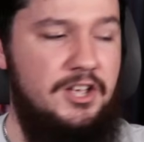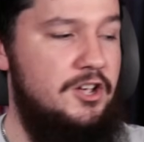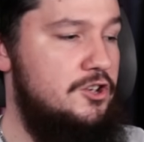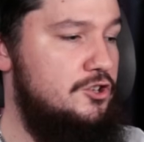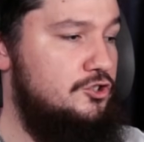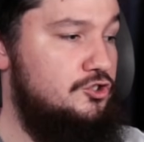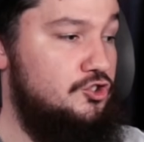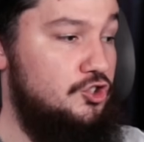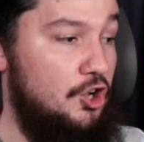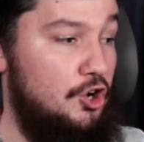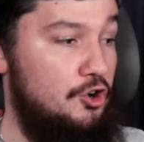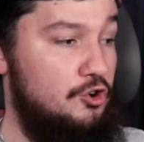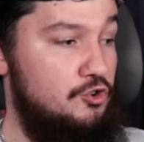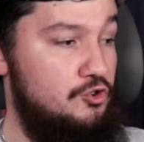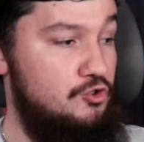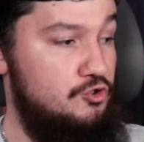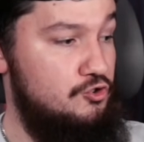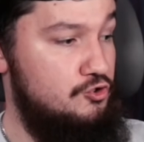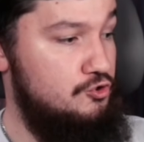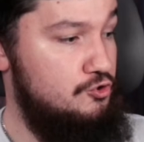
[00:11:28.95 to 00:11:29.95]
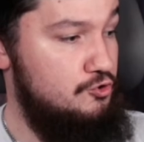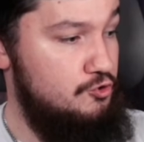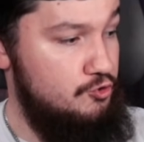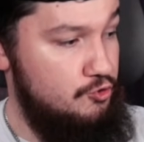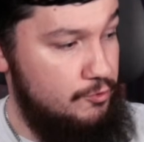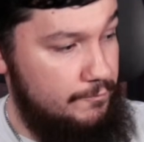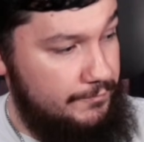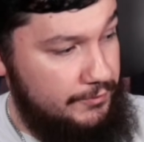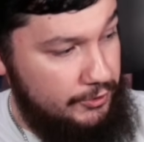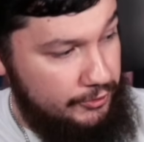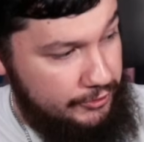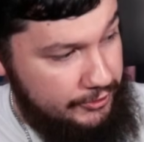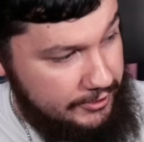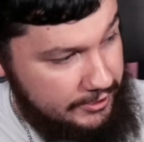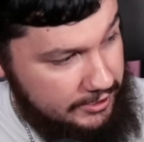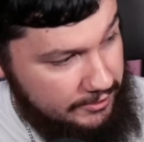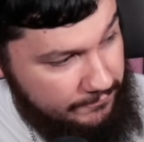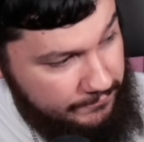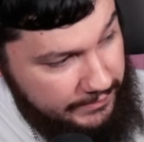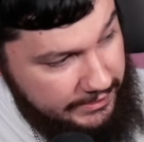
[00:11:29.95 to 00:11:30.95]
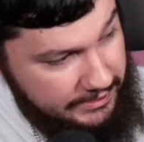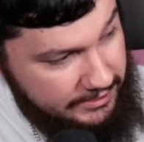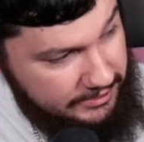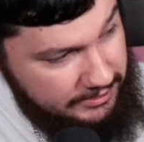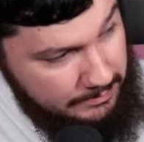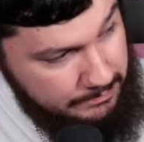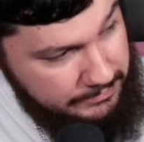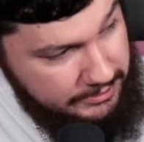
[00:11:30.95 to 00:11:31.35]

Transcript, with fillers: So if you can convince them